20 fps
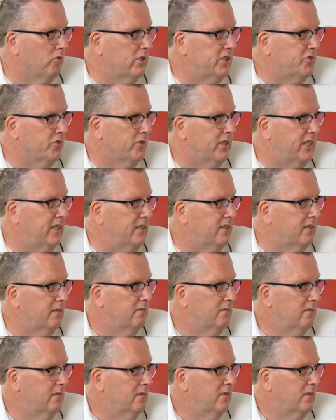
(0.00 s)
retreat.
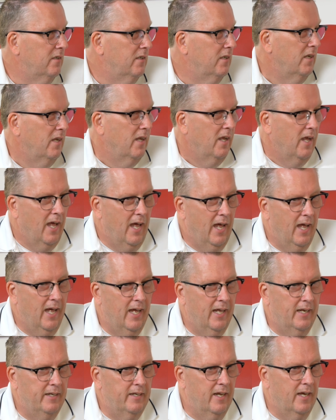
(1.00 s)

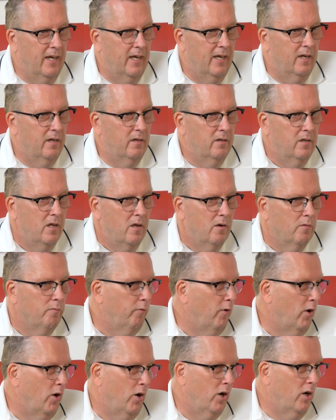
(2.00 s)
Right. And uh,
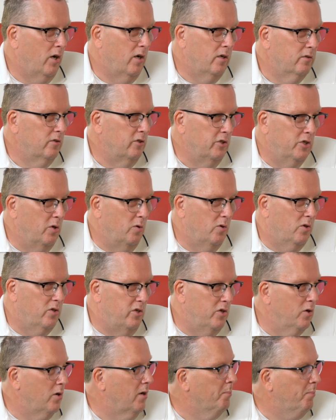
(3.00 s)
for her, you
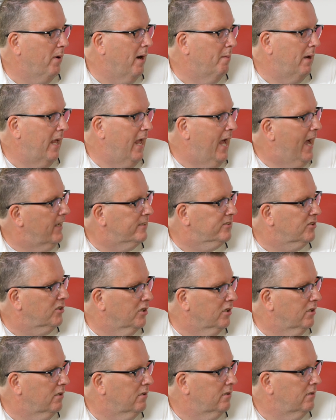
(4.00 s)
you could probably ask
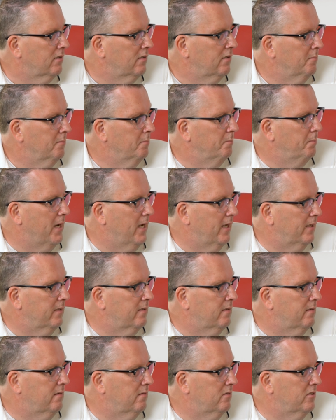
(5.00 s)
her, but
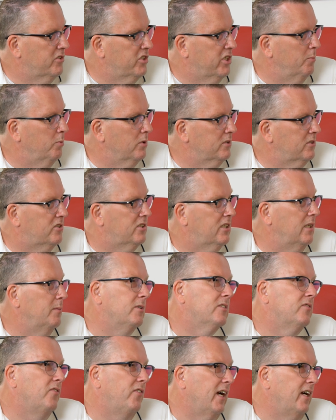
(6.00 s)
she was she
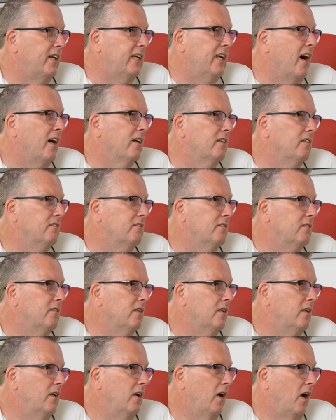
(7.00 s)
was very young,
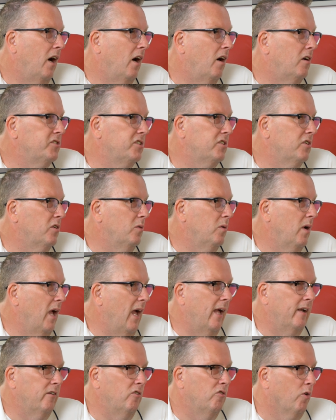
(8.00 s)
also,
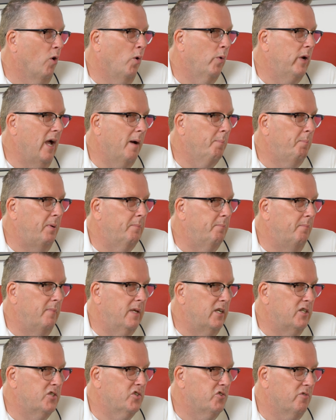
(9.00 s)
and growing up in
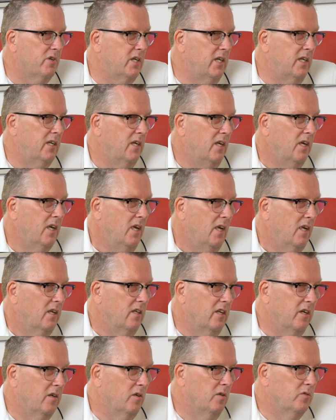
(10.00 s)
ministry
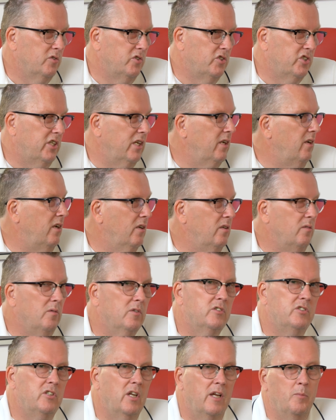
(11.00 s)
you know, she
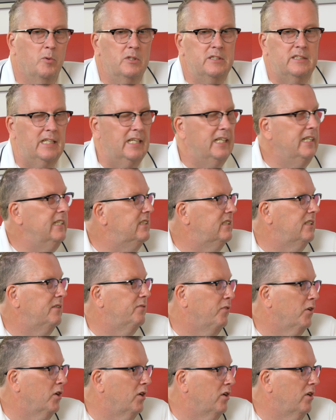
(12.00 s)
it was easy
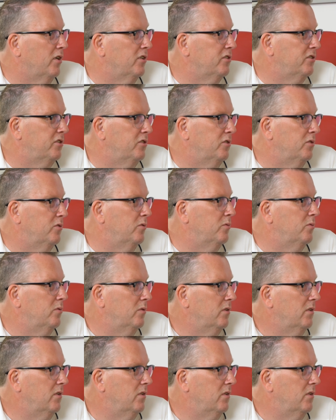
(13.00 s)
for her to